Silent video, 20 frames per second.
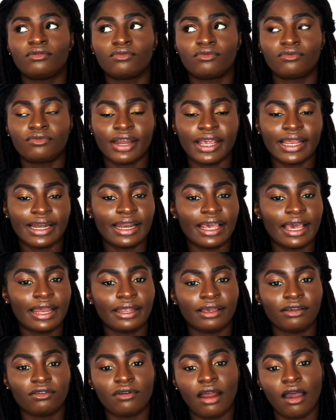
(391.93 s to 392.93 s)
great
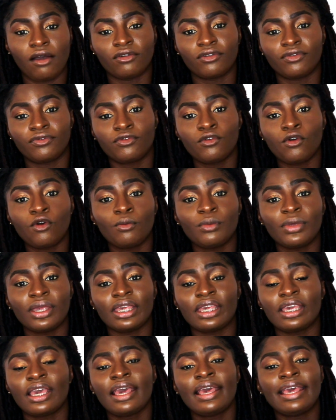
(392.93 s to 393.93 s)
learning ground for
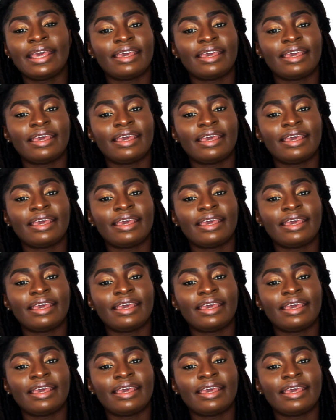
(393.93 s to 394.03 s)
me.